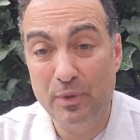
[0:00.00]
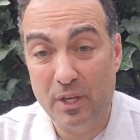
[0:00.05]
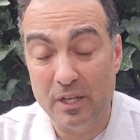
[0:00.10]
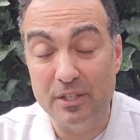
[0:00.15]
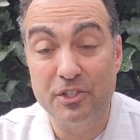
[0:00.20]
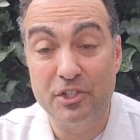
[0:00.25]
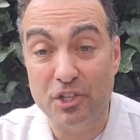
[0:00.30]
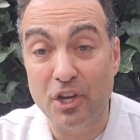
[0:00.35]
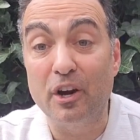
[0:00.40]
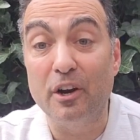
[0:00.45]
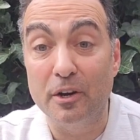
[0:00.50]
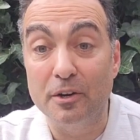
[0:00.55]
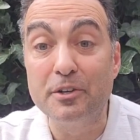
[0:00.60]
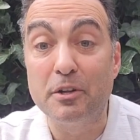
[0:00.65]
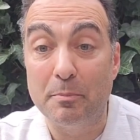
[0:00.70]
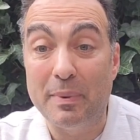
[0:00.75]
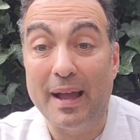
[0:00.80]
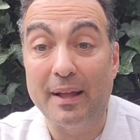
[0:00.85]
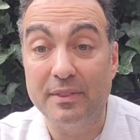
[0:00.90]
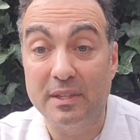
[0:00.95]

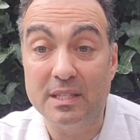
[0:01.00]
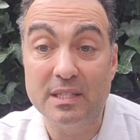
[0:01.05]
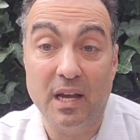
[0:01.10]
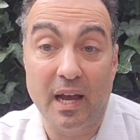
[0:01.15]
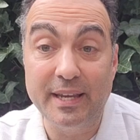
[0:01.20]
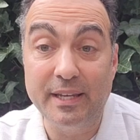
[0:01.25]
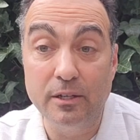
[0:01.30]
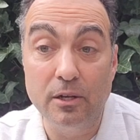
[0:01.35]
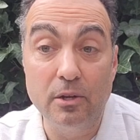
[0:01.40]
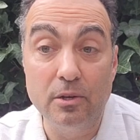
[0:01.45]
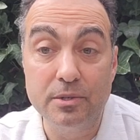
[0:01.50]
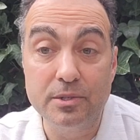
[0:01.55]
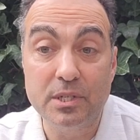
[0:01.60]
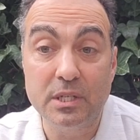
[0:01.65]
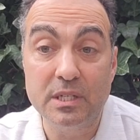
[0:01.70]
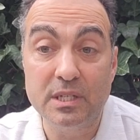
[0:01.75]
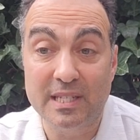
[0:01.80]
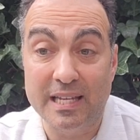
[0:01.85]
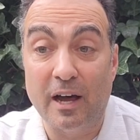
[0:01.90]
concerned about the Taínos'